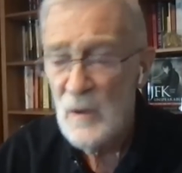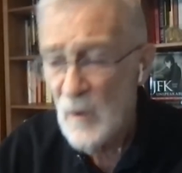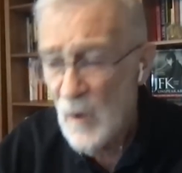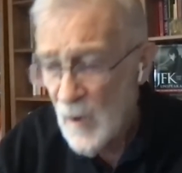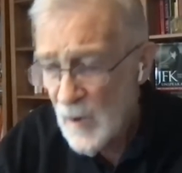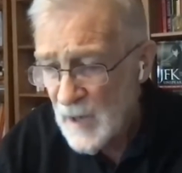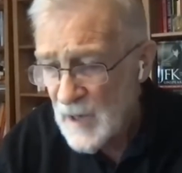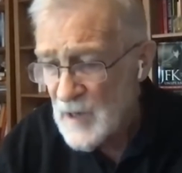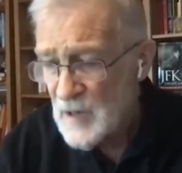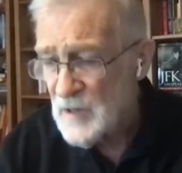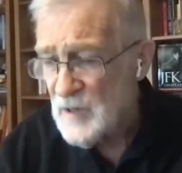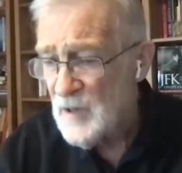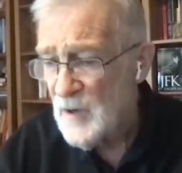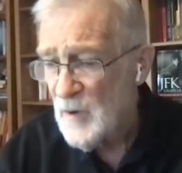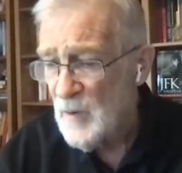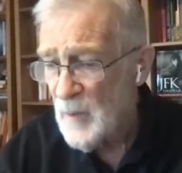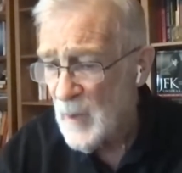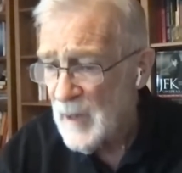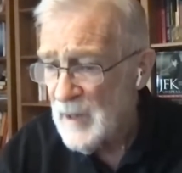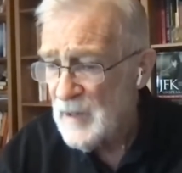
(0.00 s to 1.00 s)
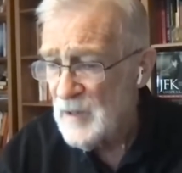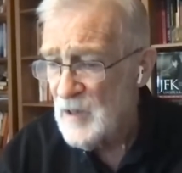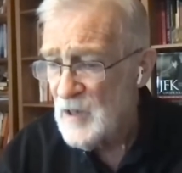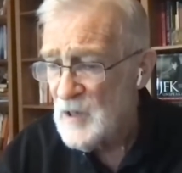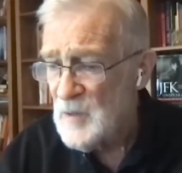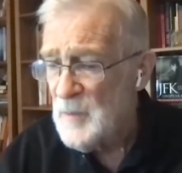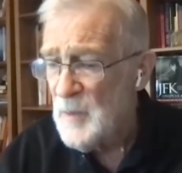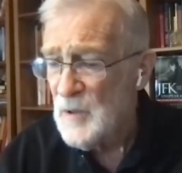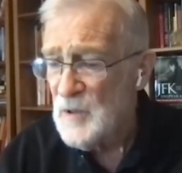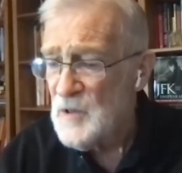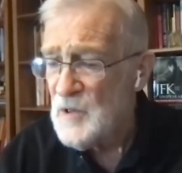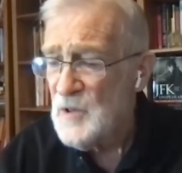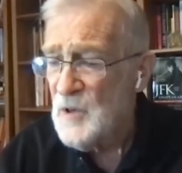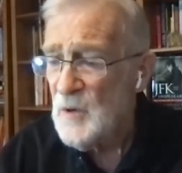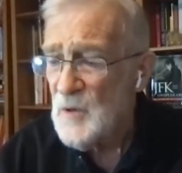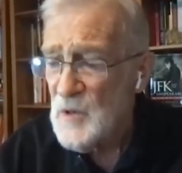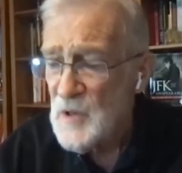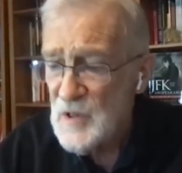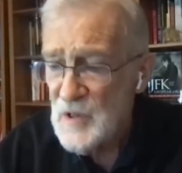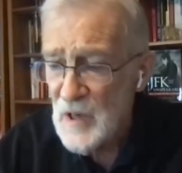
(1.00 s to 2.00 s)
so long as their whiteness puts
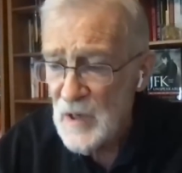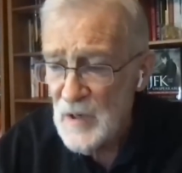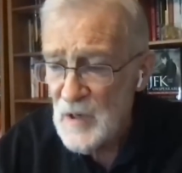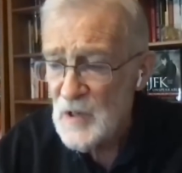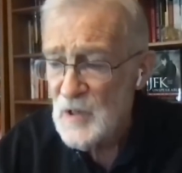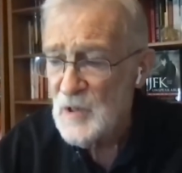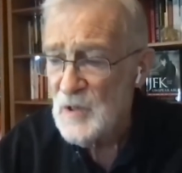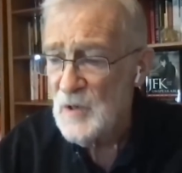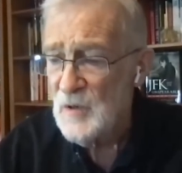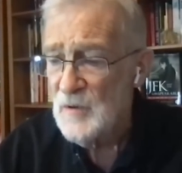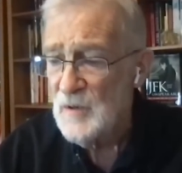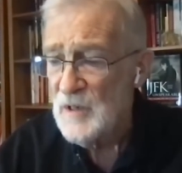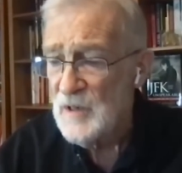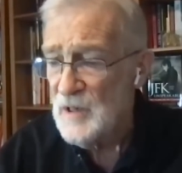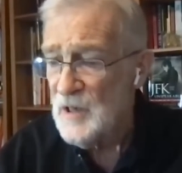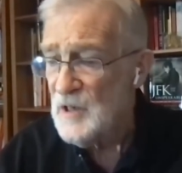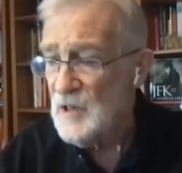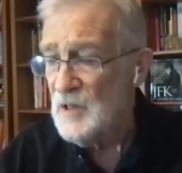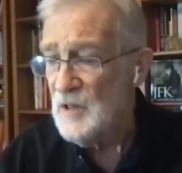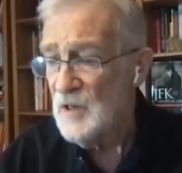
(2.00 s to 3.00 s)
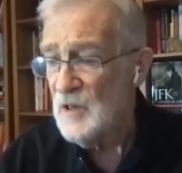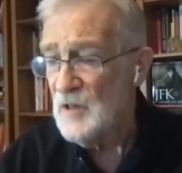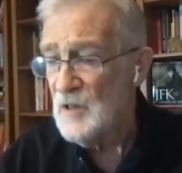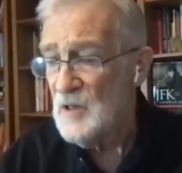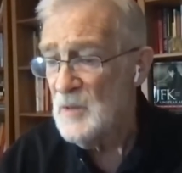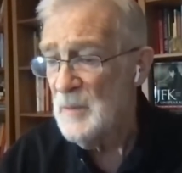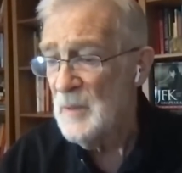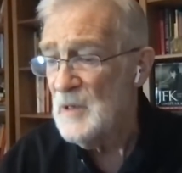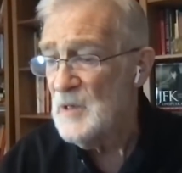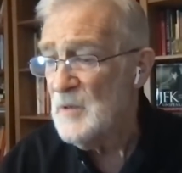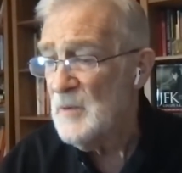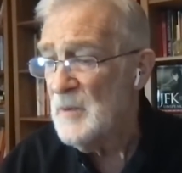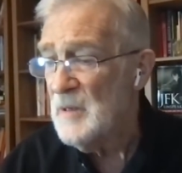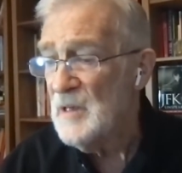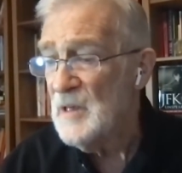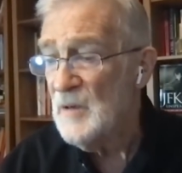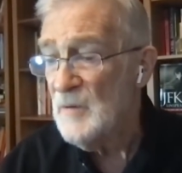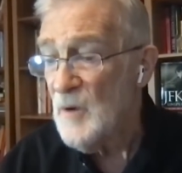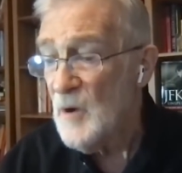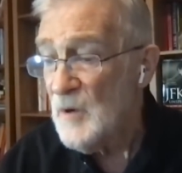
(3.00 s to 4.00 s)
so sinister a distance
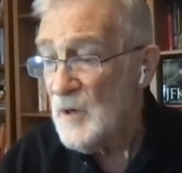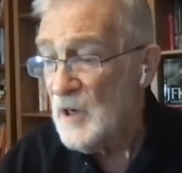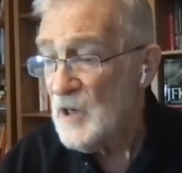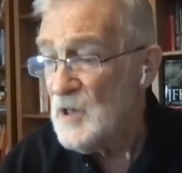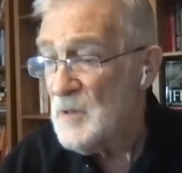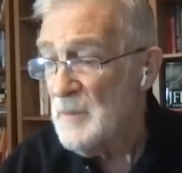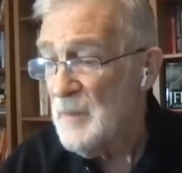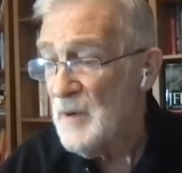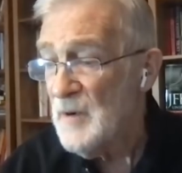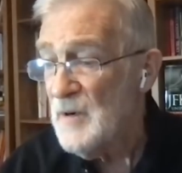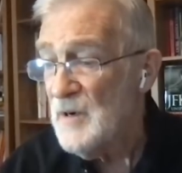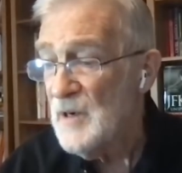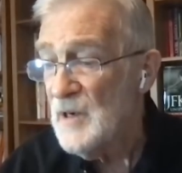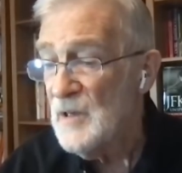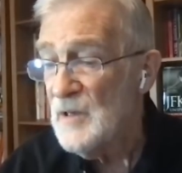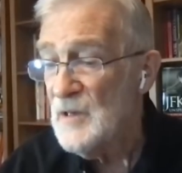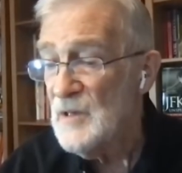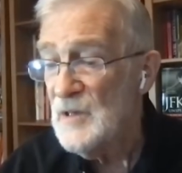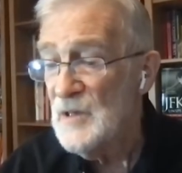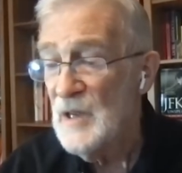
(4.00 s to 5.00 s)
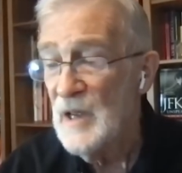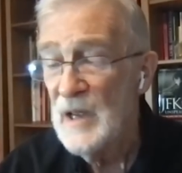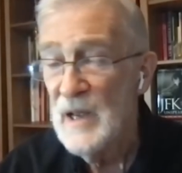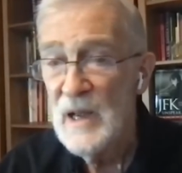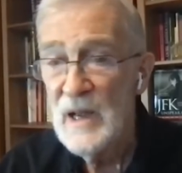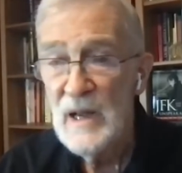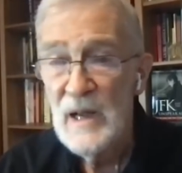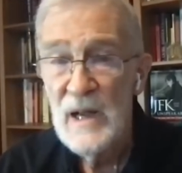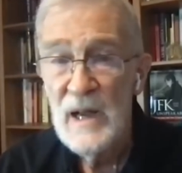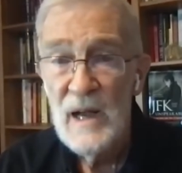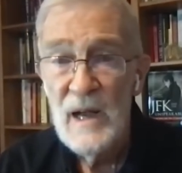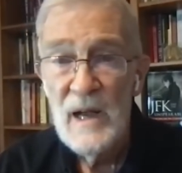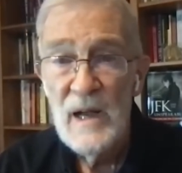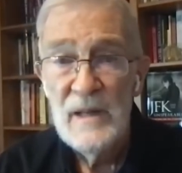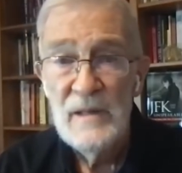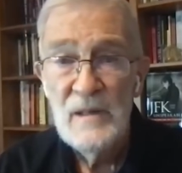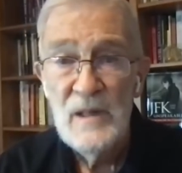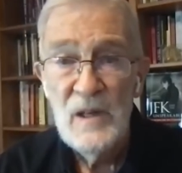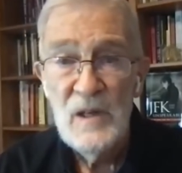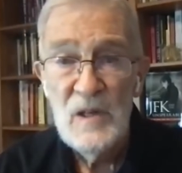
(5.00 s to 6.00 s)
between their own experience
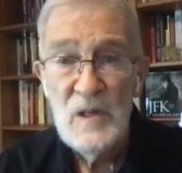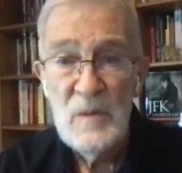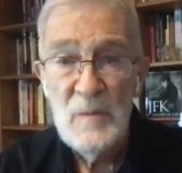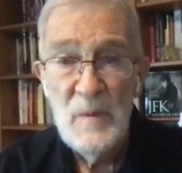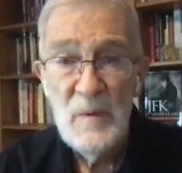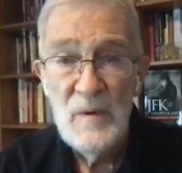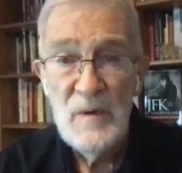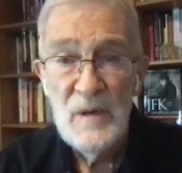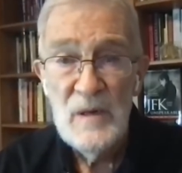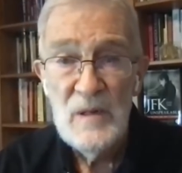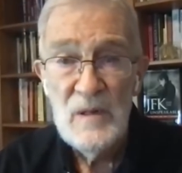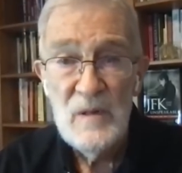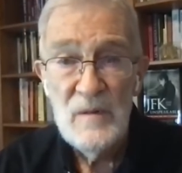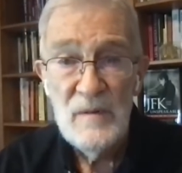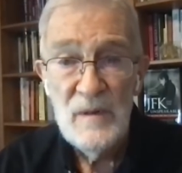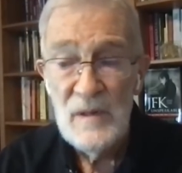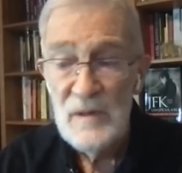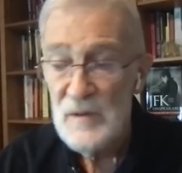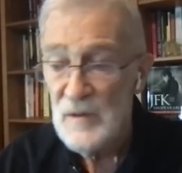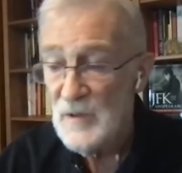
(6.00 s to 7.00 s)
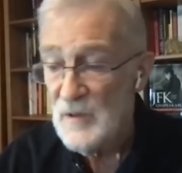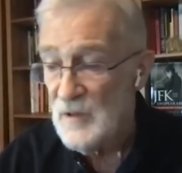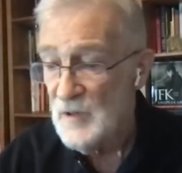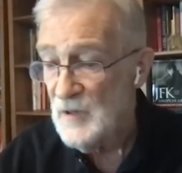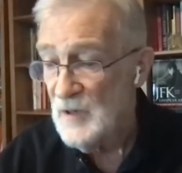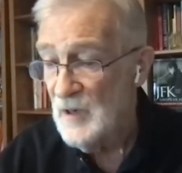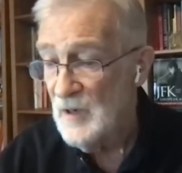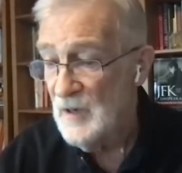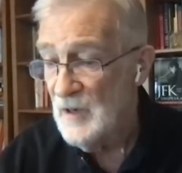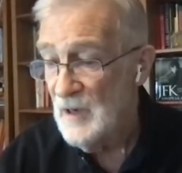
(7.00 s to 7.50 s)
and the experience of others,